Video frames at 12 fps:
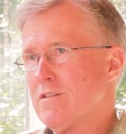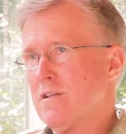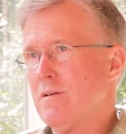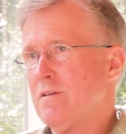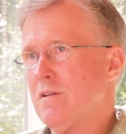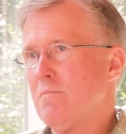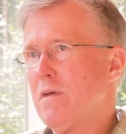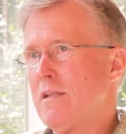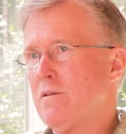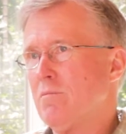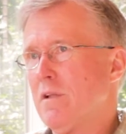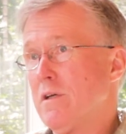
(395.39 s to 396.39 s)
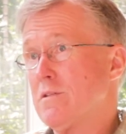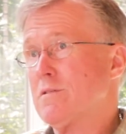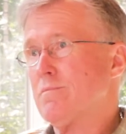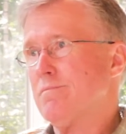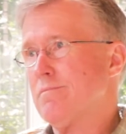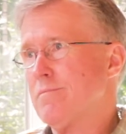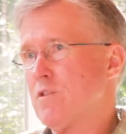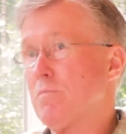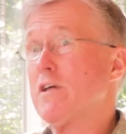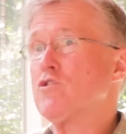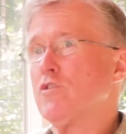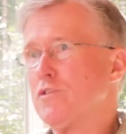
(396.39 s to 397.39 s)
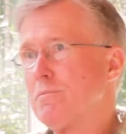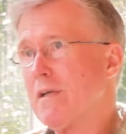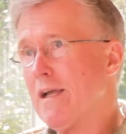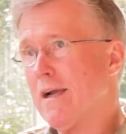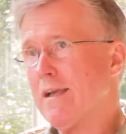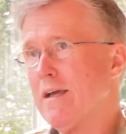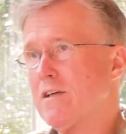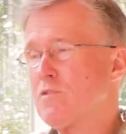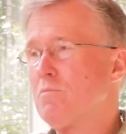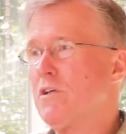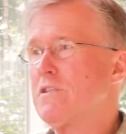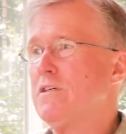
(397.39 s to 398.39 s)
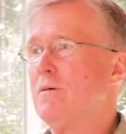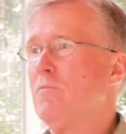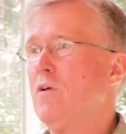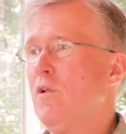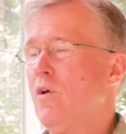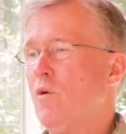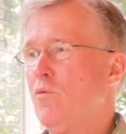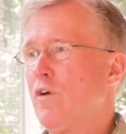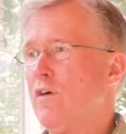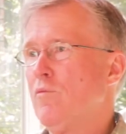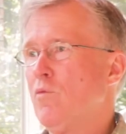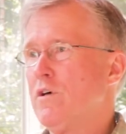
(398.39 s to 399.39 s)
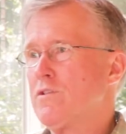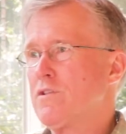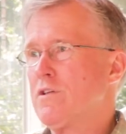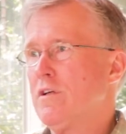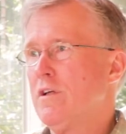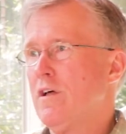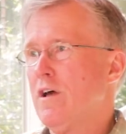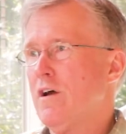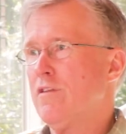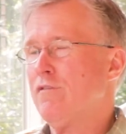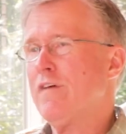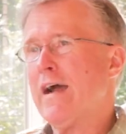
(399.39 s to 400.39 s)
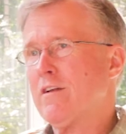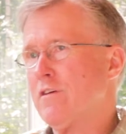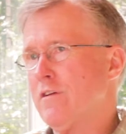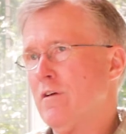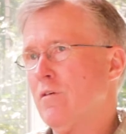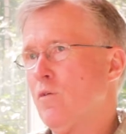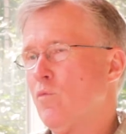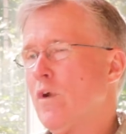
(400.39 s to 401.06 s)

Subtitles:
that made the place special to me, I guess, but one of them was the faculty there.